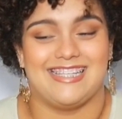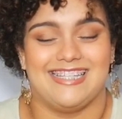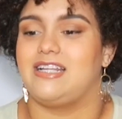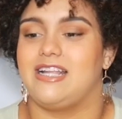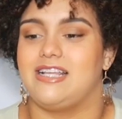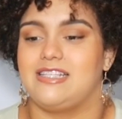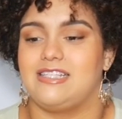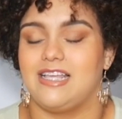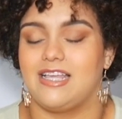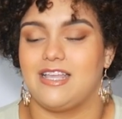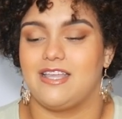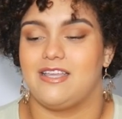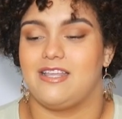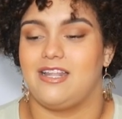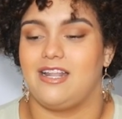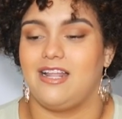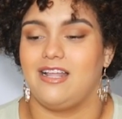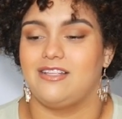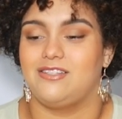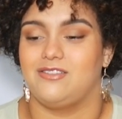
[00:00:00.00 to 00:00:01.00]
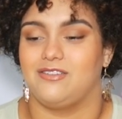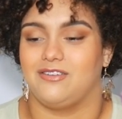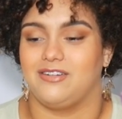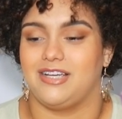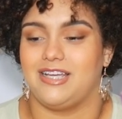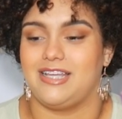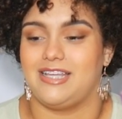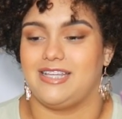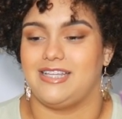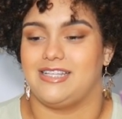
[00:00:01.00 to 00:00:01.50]
today's second story
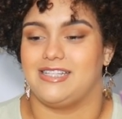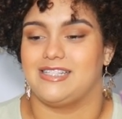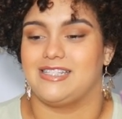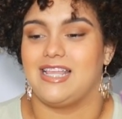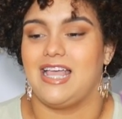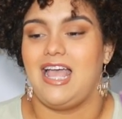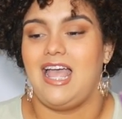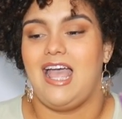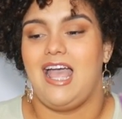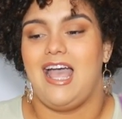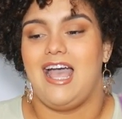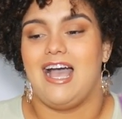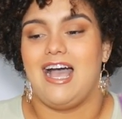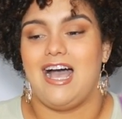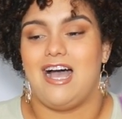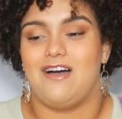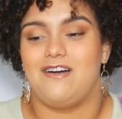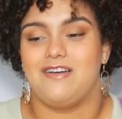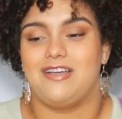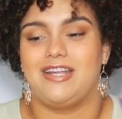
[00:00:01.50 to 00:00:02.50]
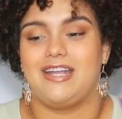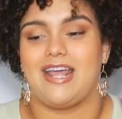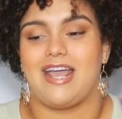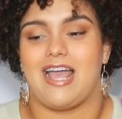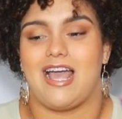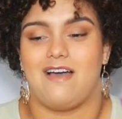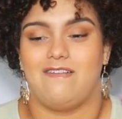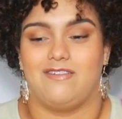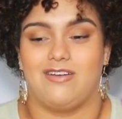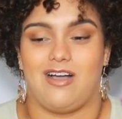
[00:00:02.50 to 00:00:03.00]
is how can I
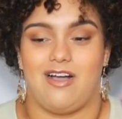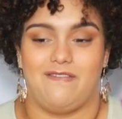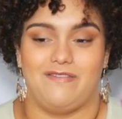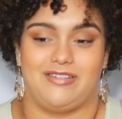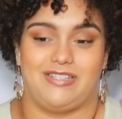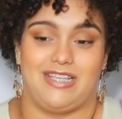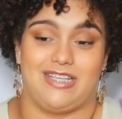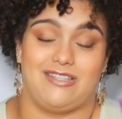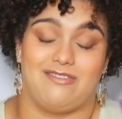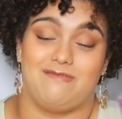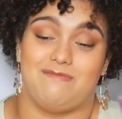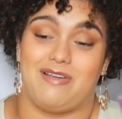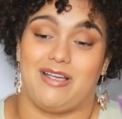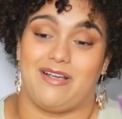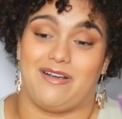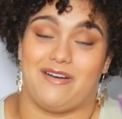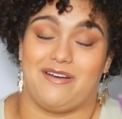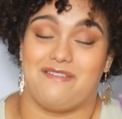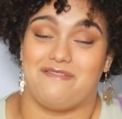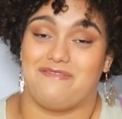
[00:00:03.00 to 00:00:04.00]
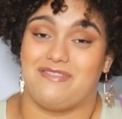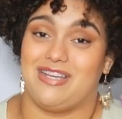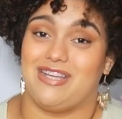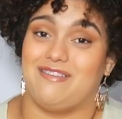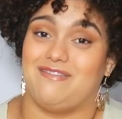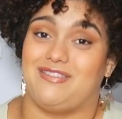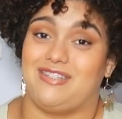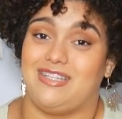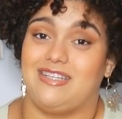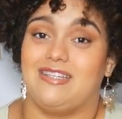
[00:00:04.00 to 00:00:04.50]
have a conversation with my girlfriend
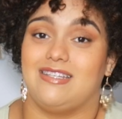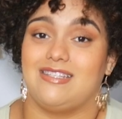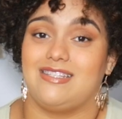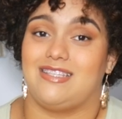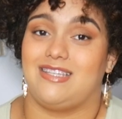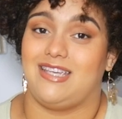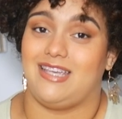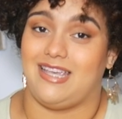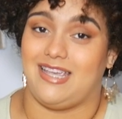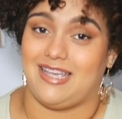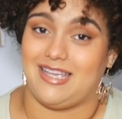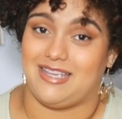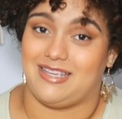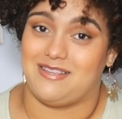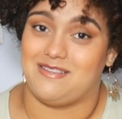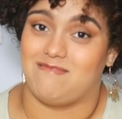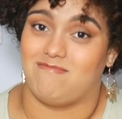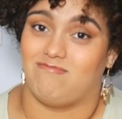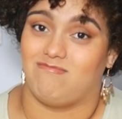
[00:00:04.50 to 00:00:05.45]
and she is cheating?